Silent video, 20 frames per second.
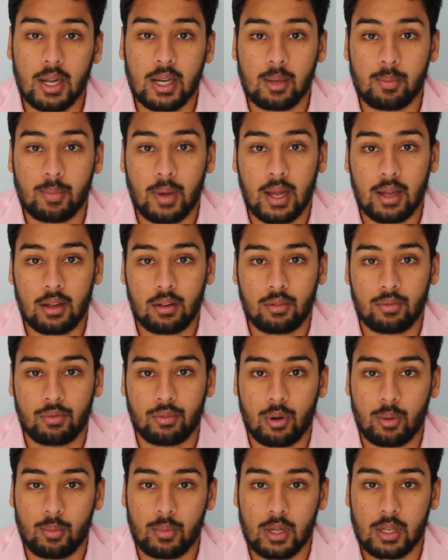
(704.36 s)
money
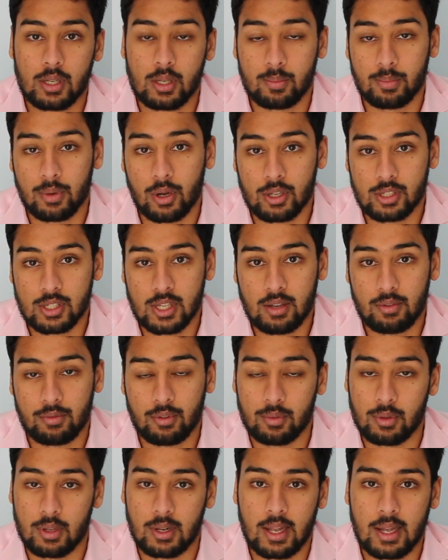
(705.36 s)
back from a
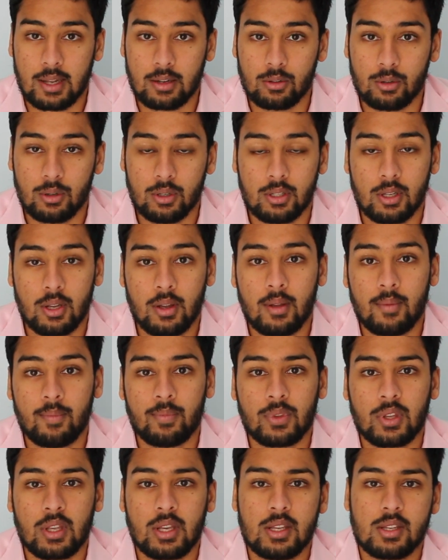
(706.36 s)
deposit from the landlord.
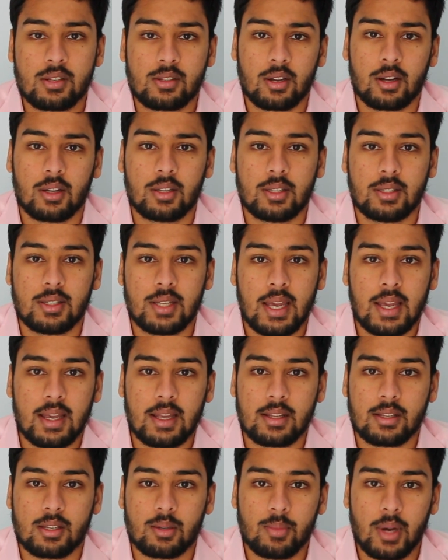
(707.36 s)
He started
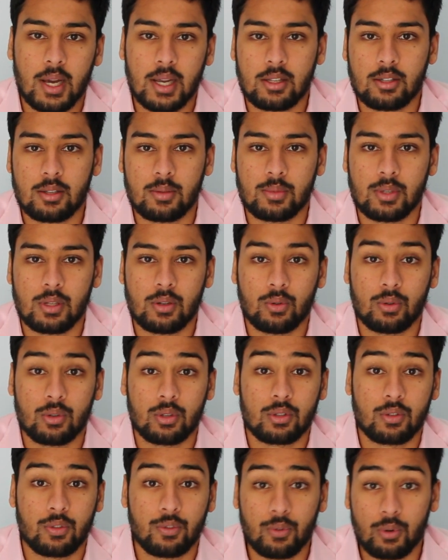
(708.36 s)
taking some items in
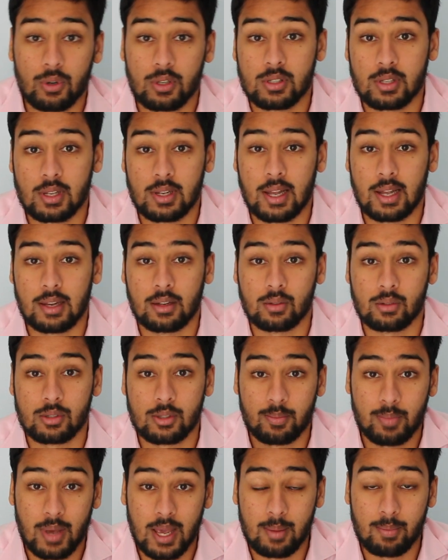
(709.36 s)
order to force the
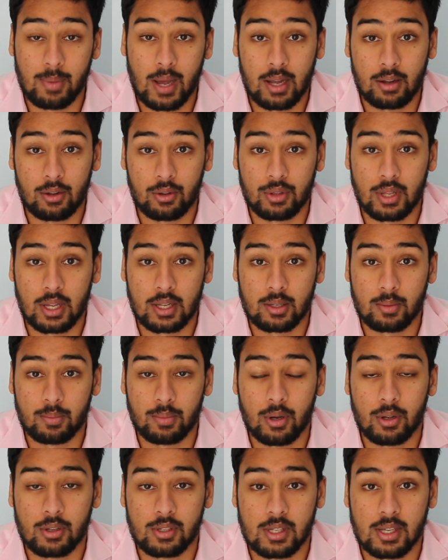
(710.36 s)
landlord to pay back on
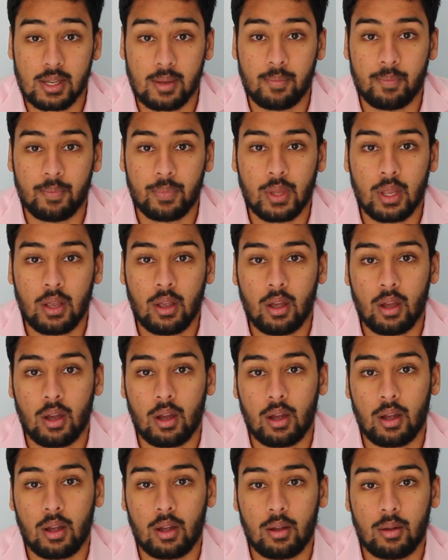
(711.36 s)
that deposit,
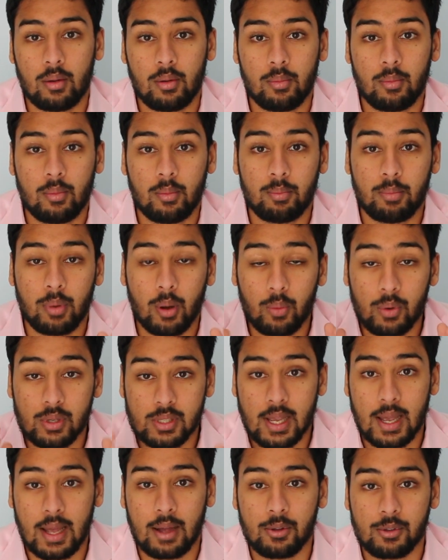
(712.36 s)

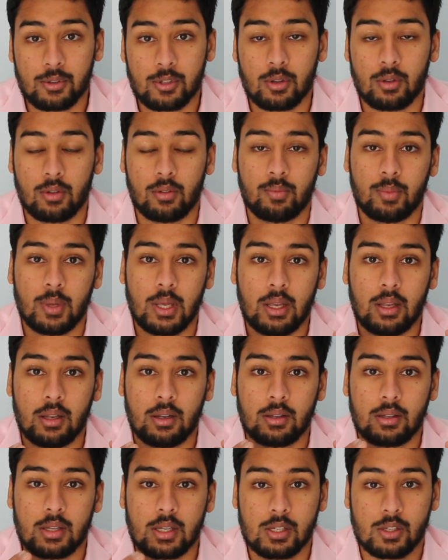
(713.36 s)
but was held to have
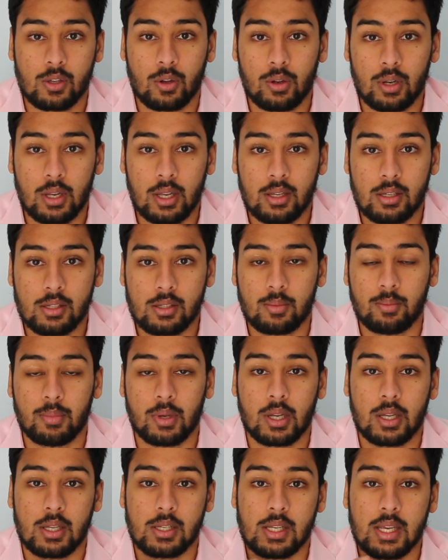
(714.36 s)
been
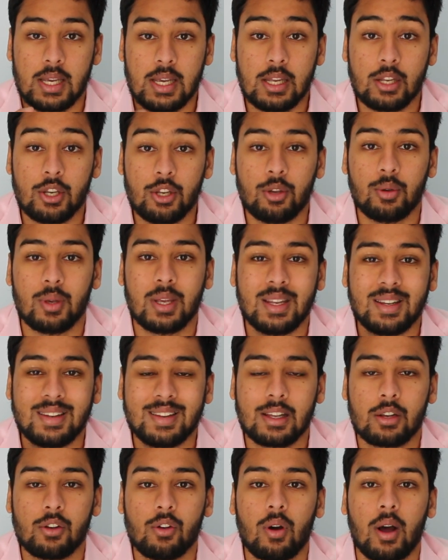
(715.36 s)
dishonest because he knew
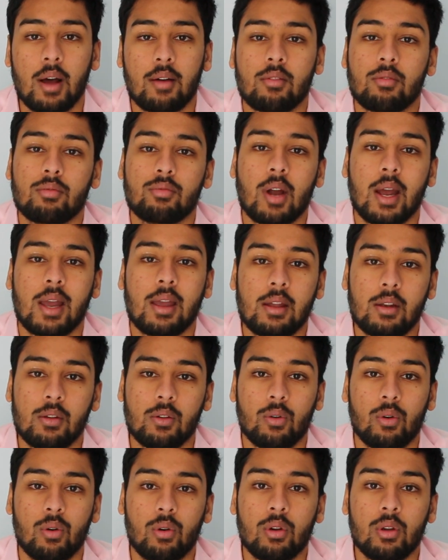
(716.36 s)
he did not have a right
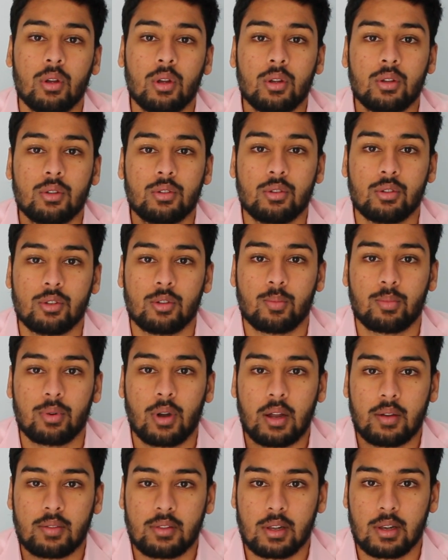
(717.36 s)
in law to
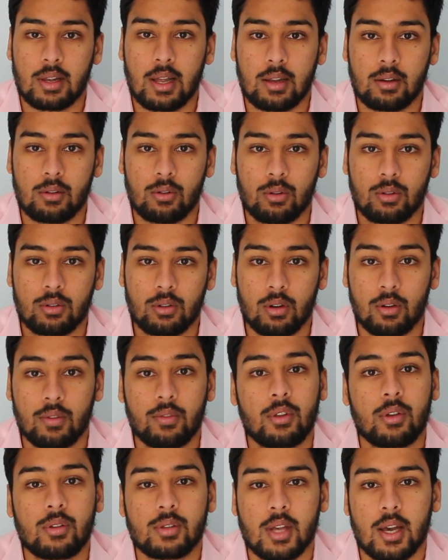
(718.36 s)
deprive the landlord
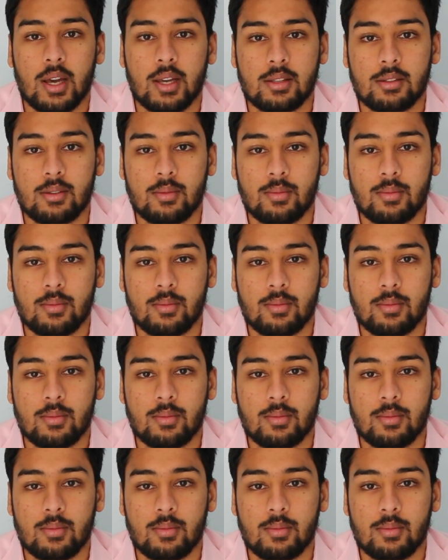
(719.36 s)
of those